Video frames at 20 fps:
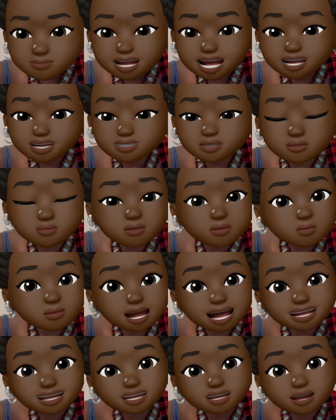So if you would
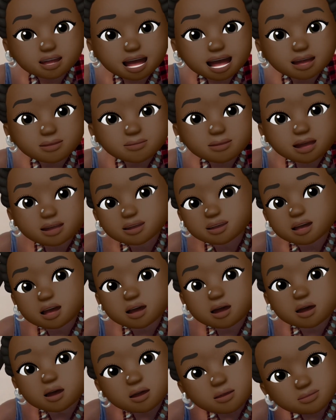like to learn how to make your
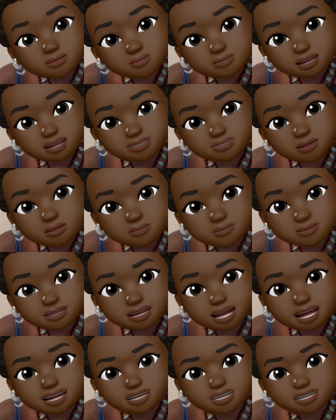own
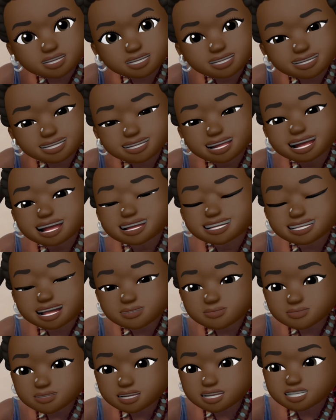interpretations,
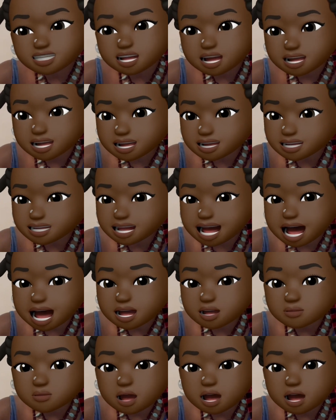definitely check us out.